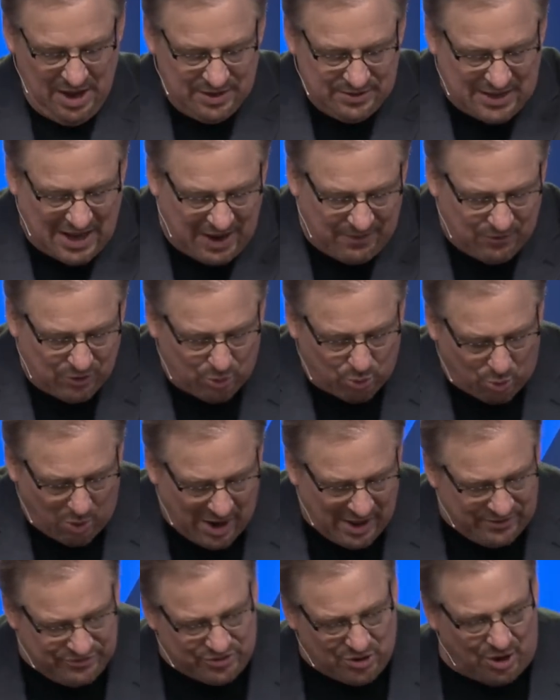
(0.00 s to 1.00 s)
David
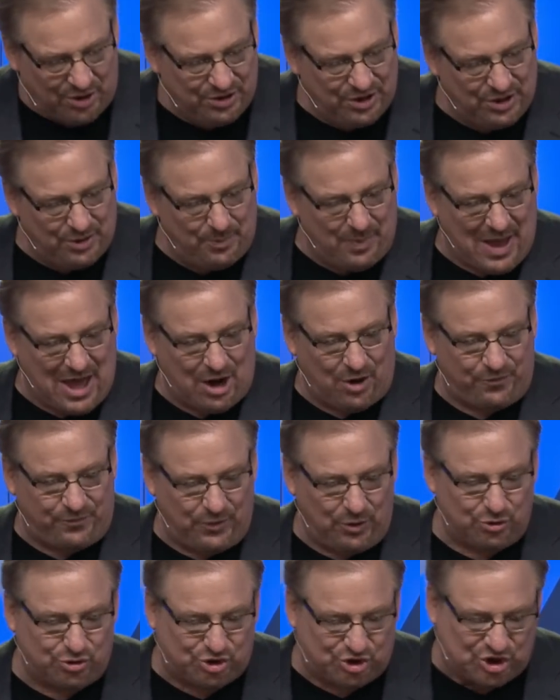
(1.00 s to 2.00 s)
runs onto the
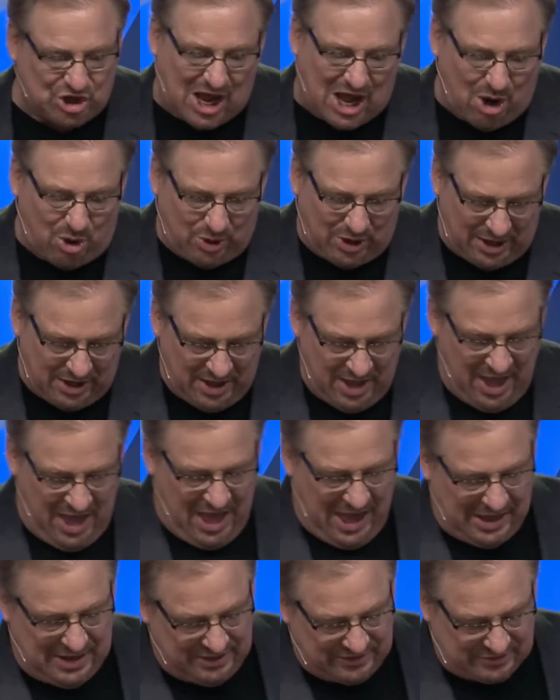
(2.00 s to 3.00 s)
battlefield shouting,
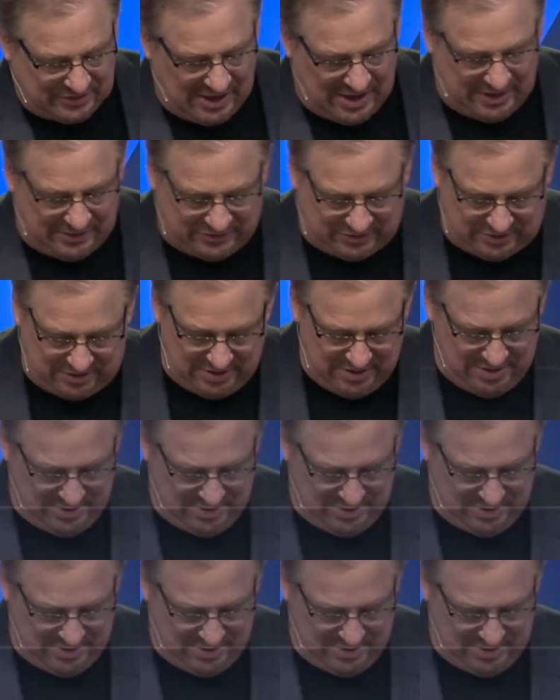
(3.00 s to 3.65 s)
and he says